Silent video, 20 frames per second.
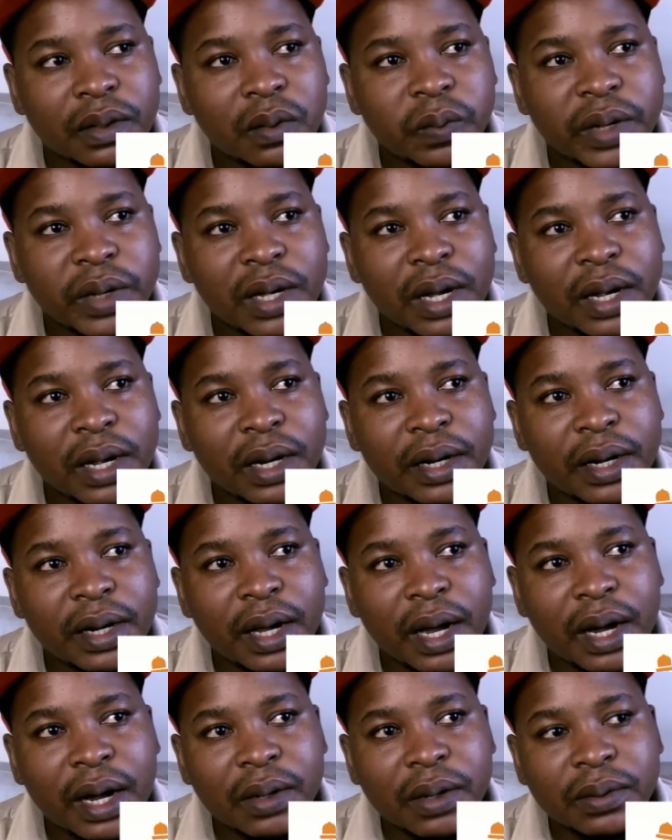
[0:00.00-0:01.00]
we are
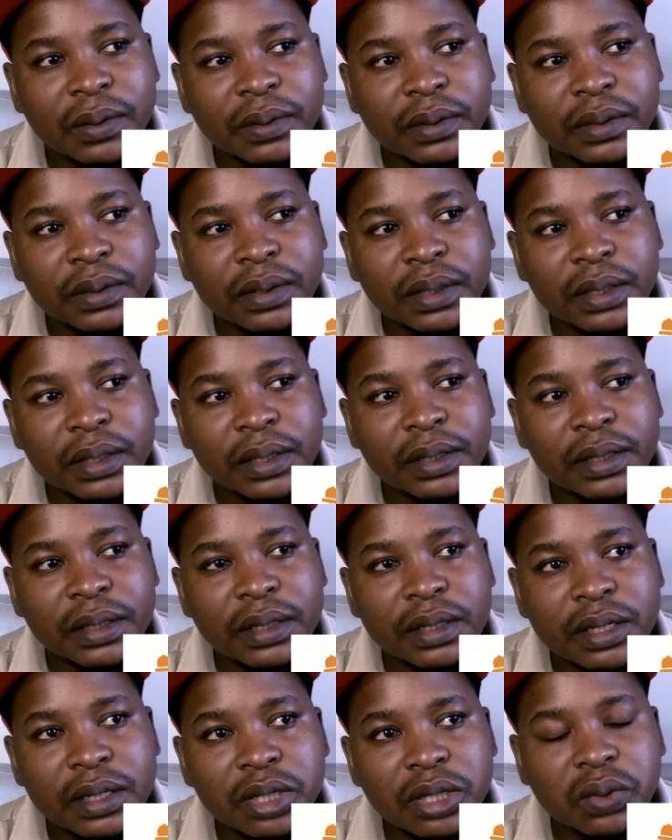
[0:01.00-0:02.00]
now in
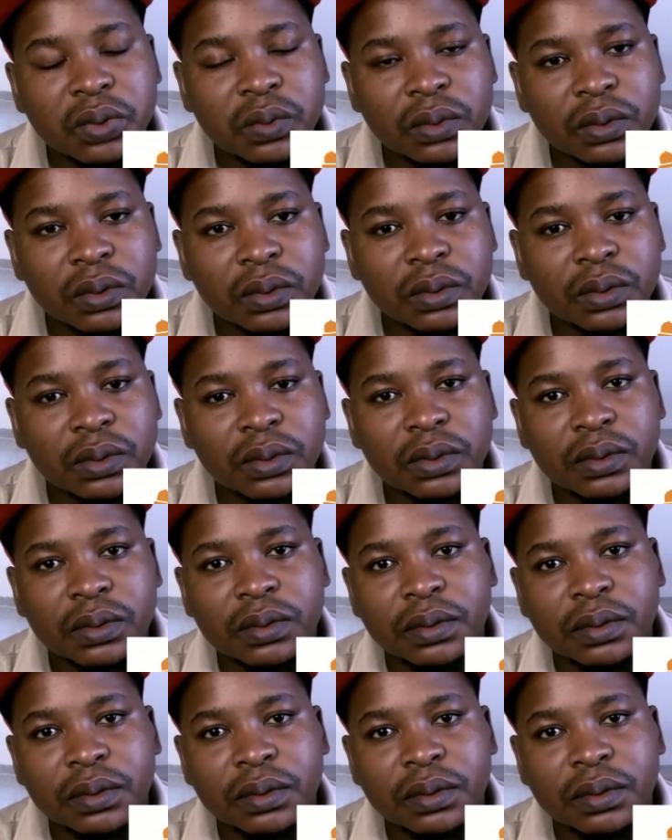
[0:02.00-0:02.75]
the race war,